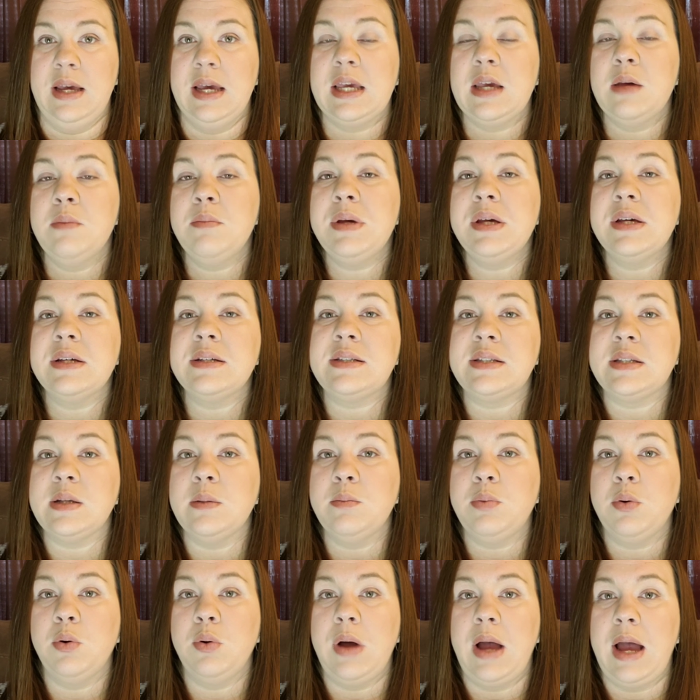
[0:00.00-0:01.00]
It can be as
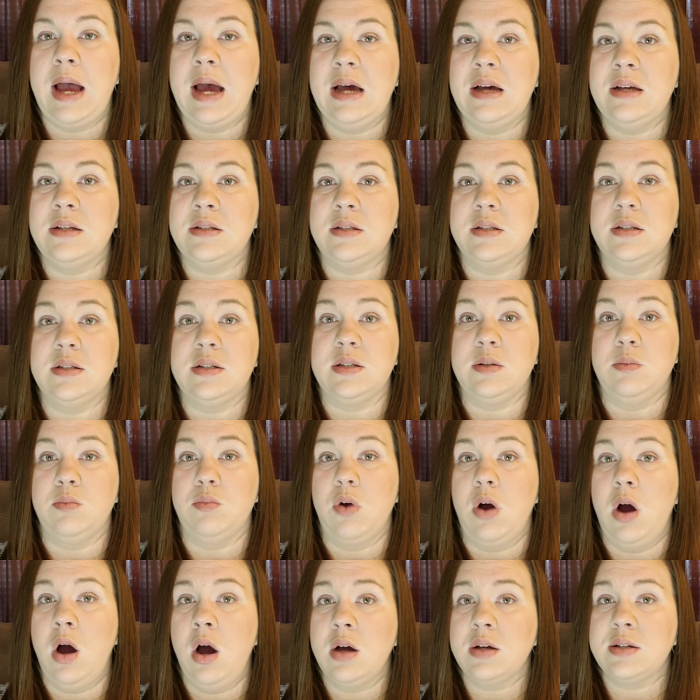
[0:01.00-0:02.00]
simple as
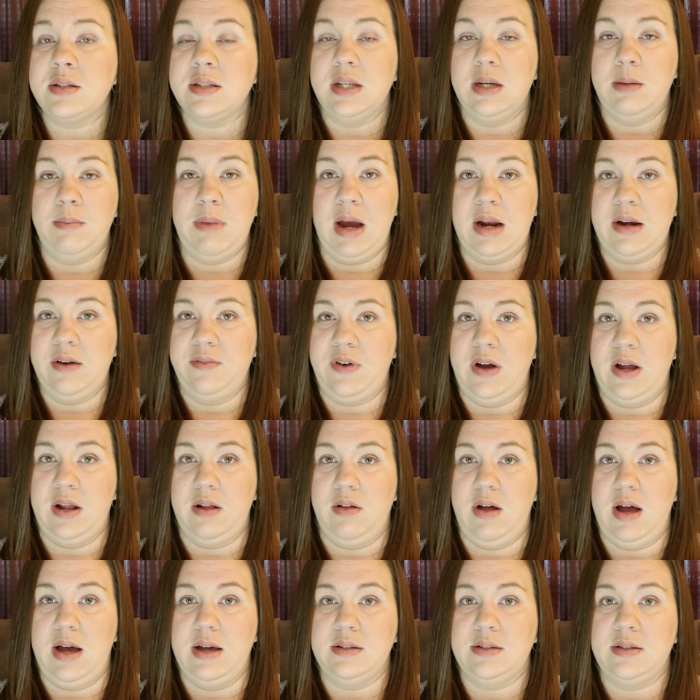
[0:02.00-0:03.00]
some rocks and a
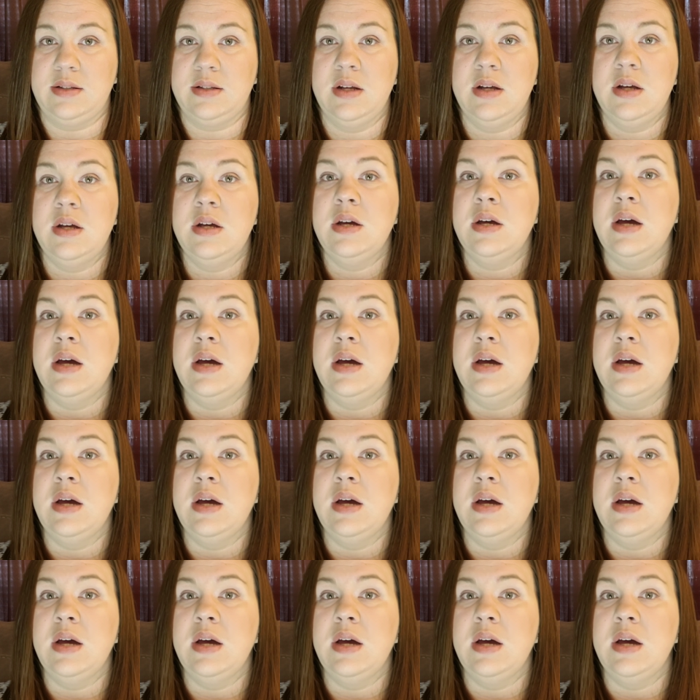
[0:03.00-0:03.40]
magnifying glass,